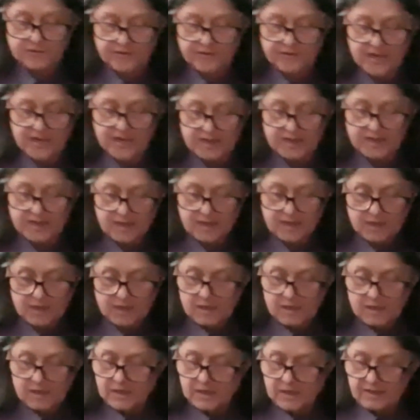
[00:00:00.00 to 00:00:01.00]
that,
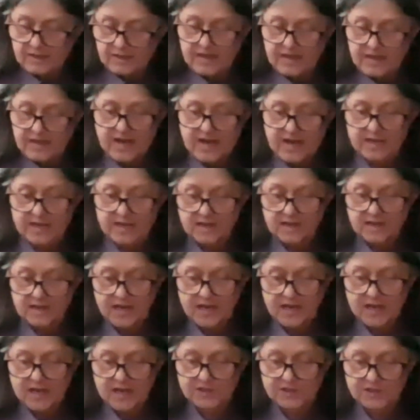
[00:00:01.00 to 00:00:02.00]
I
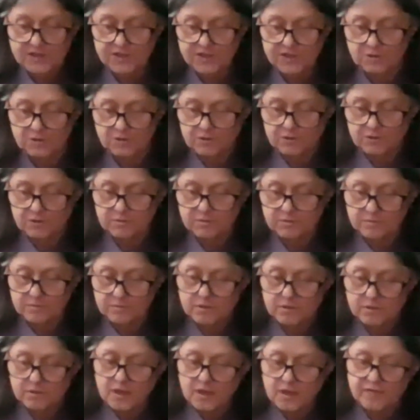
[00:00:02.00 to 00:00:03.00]
asked her
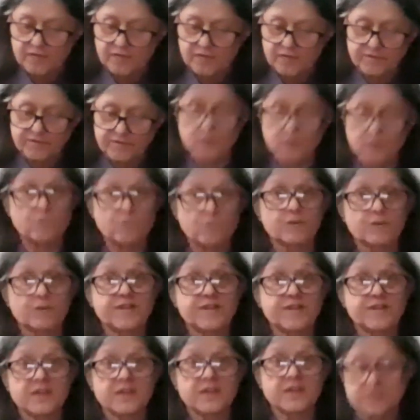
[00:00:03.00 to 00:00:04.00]
if there were
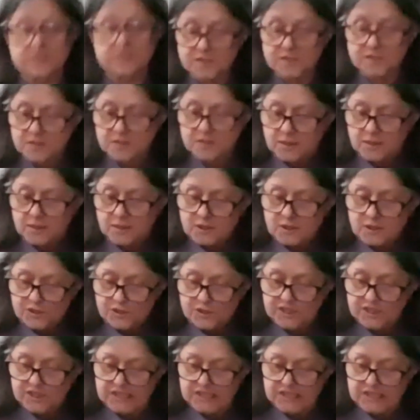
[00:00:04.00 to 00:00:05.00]
things
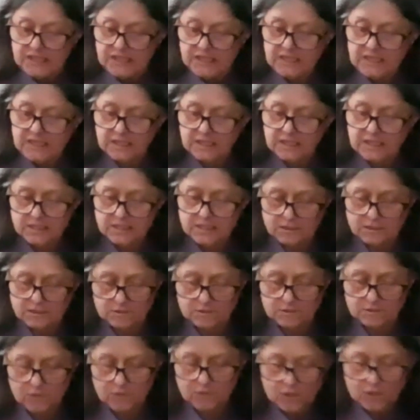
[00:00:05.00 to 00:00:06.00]
she needed.
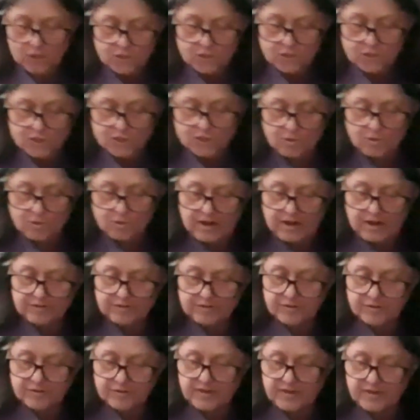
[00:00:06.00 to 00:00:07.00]
So
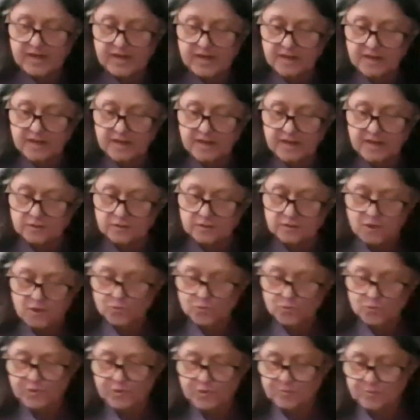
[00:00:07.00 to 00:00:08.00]
after that, along
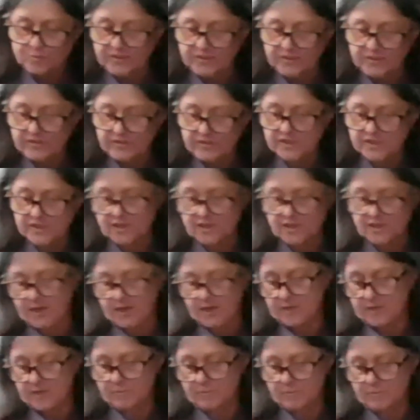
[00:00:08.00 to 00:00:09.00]
with the previous
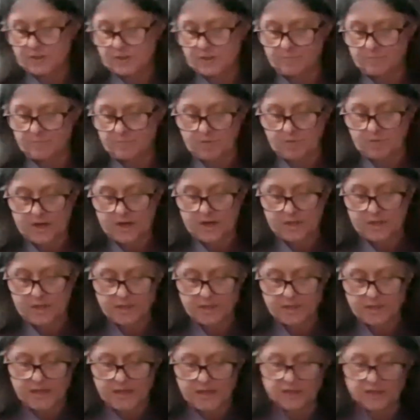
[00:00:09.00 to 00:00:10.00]
items I brought,
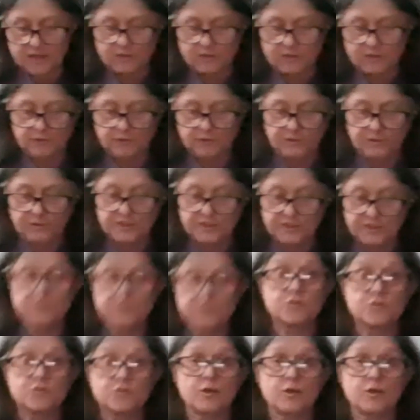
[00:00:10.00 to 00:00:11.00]
I included
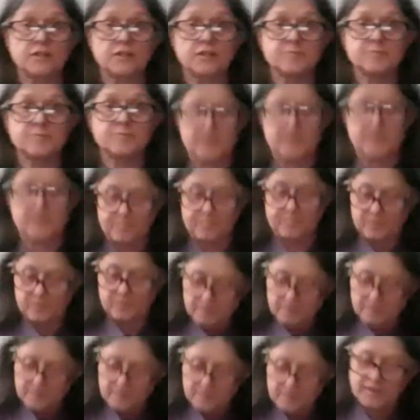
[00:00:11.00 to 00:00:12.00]
toilet
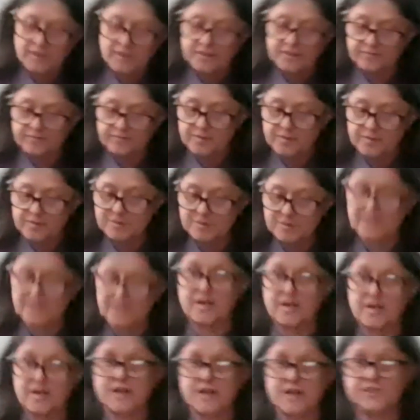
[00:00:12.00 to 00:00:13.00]
paper and feminine
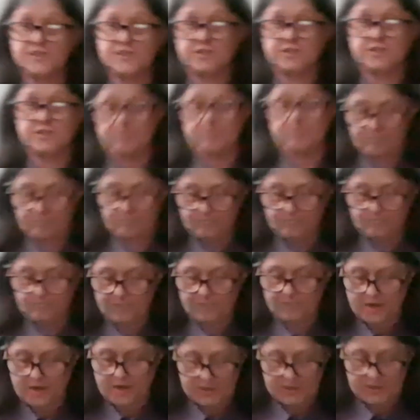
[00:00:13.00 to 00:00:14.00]
hygiene
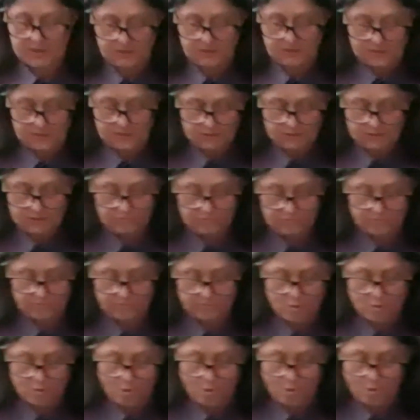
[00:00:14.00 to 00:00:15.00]
products from
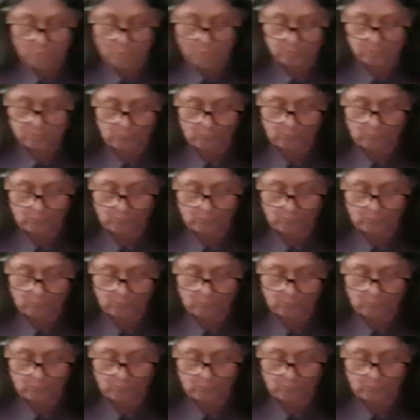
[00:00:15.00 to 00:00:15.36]
home.